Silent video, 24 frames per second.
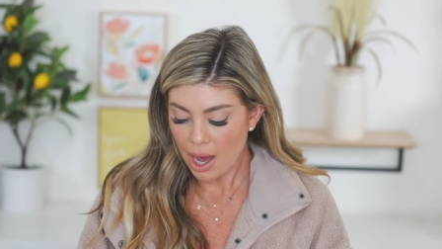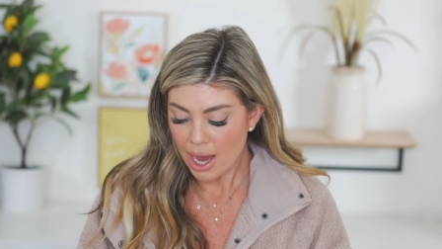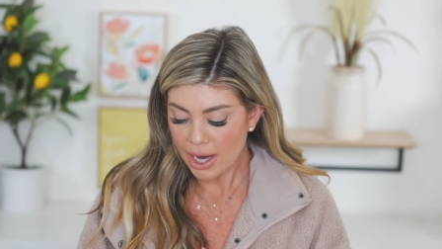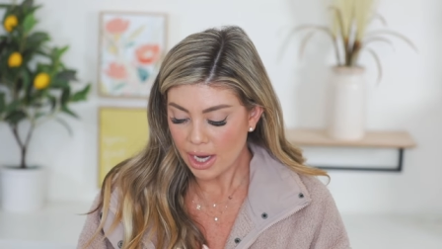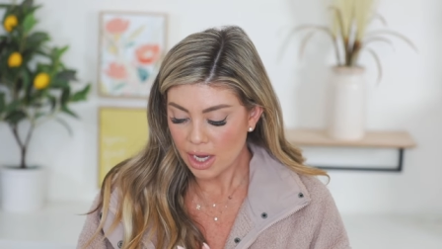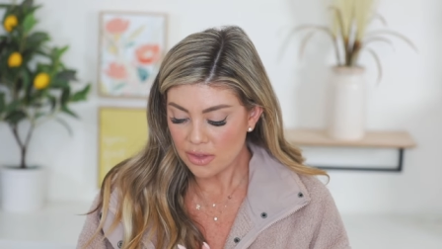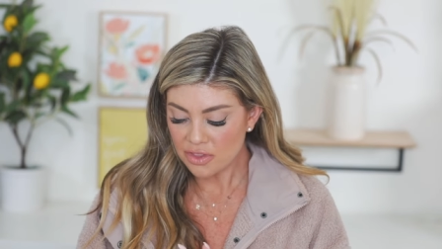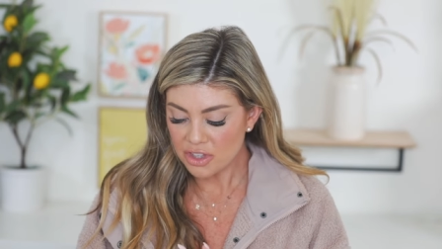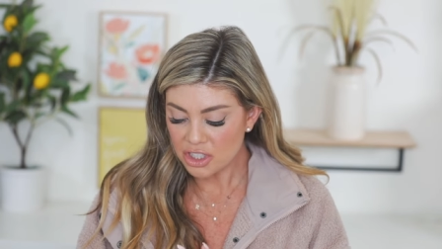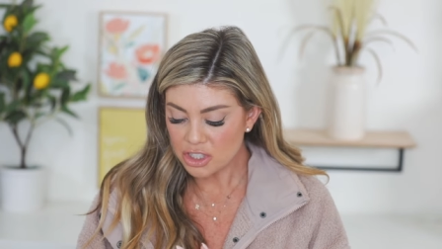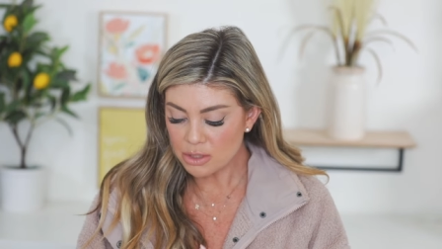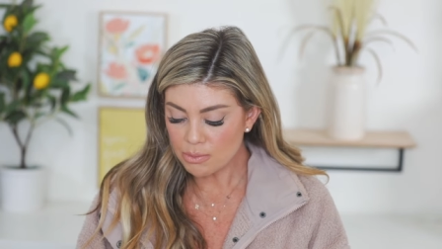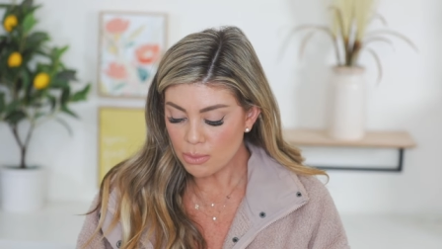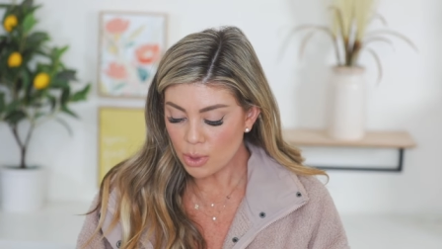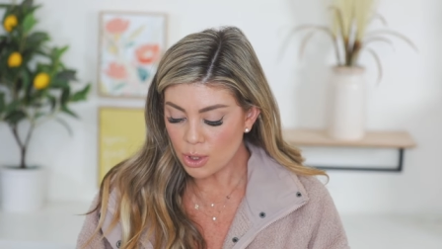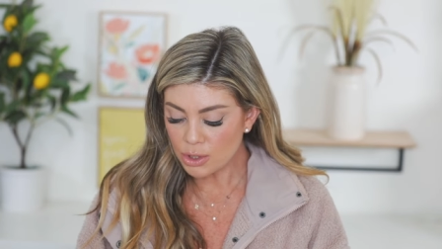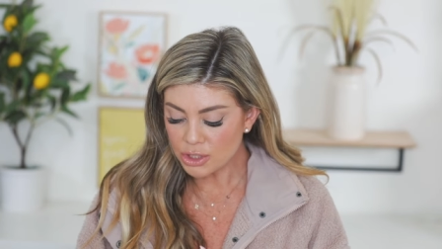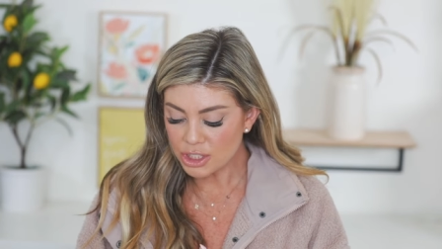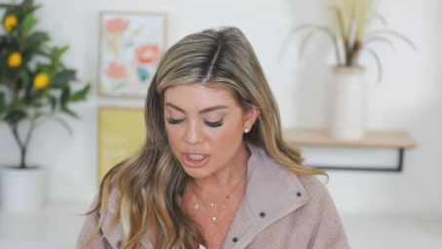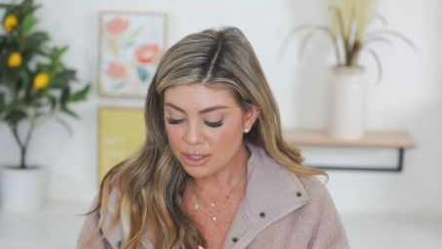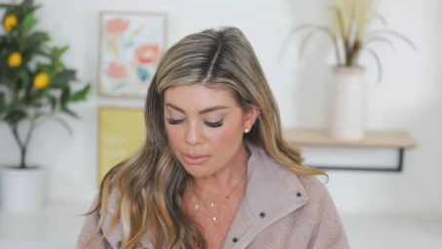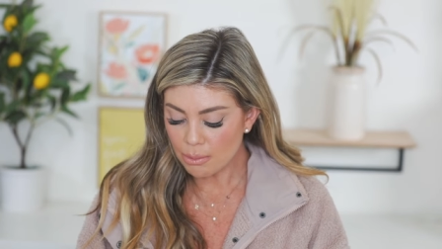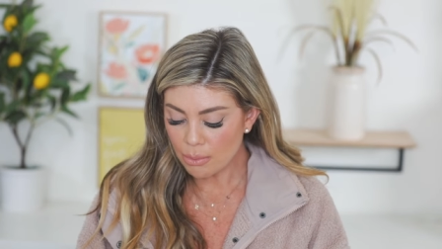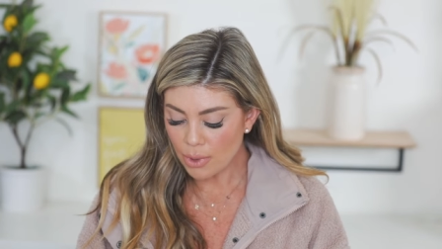I got this
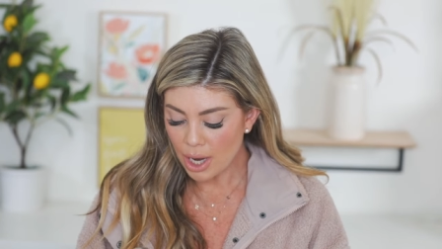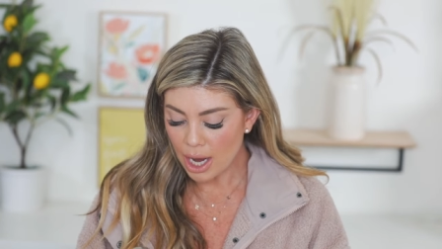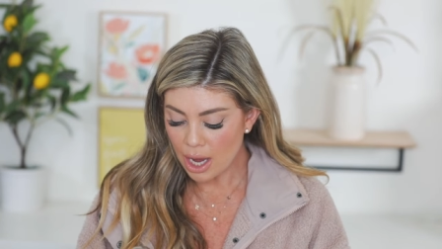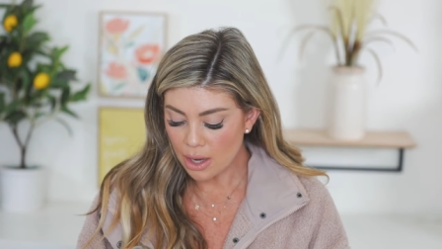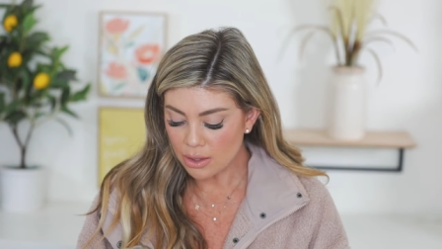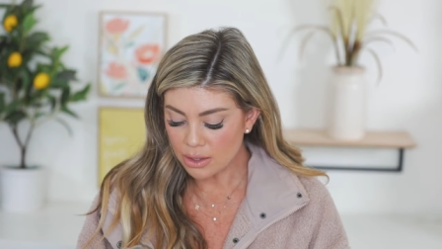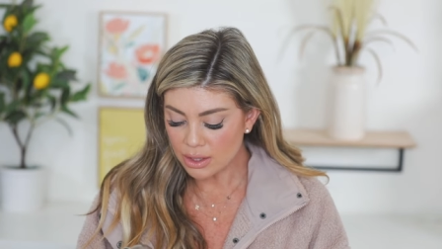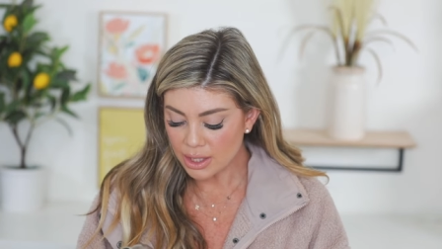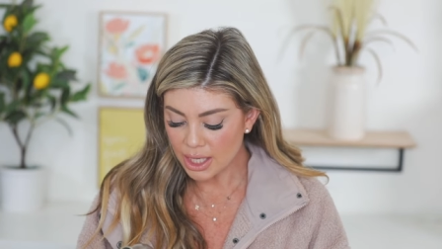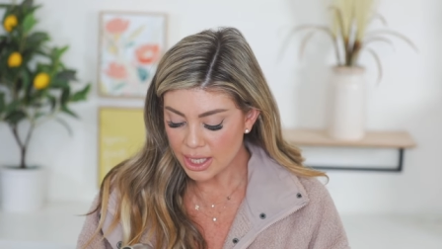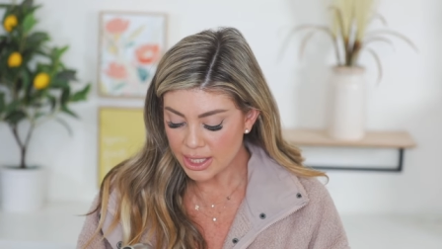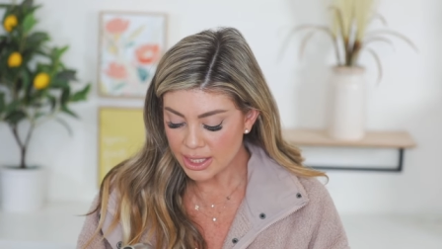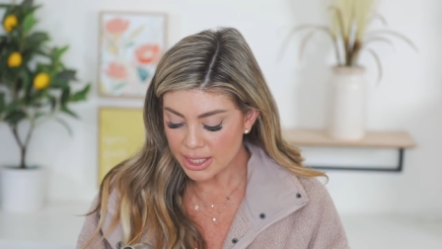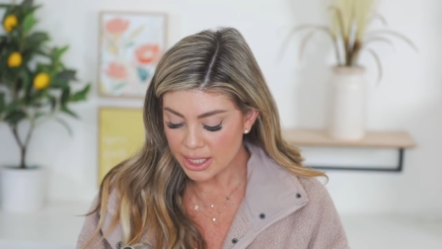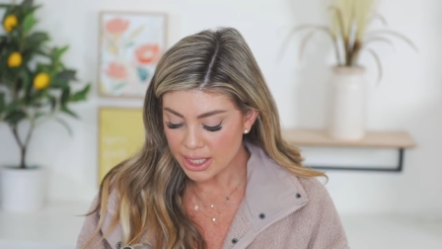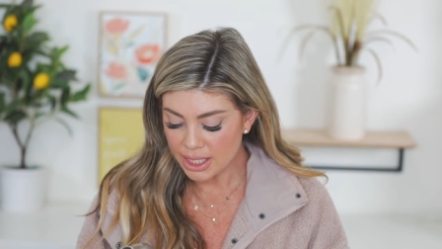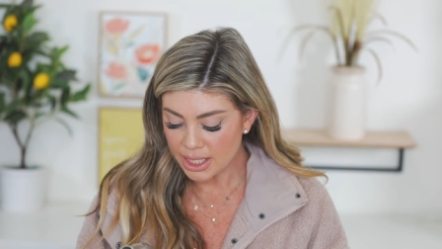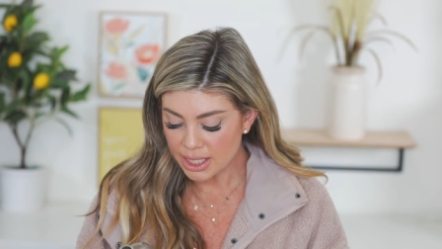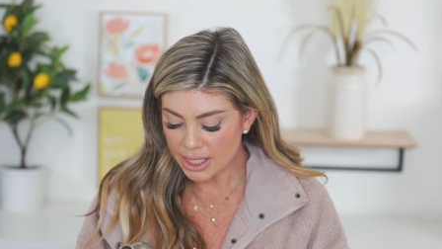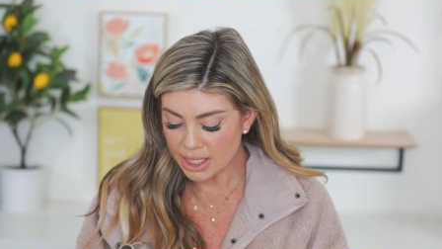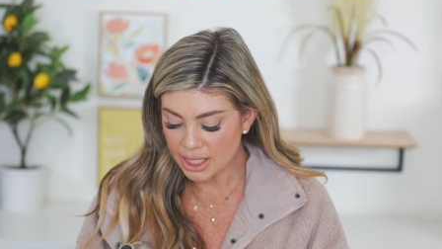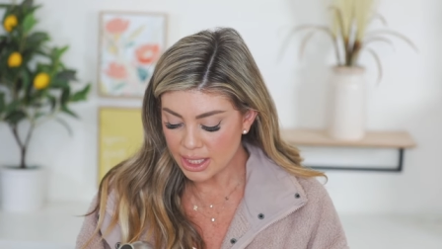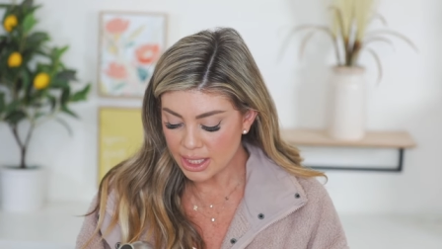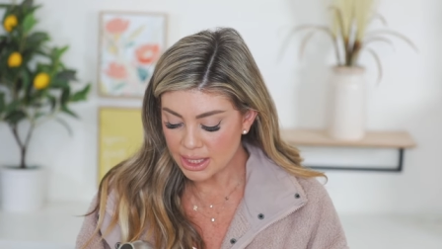Molten Brown London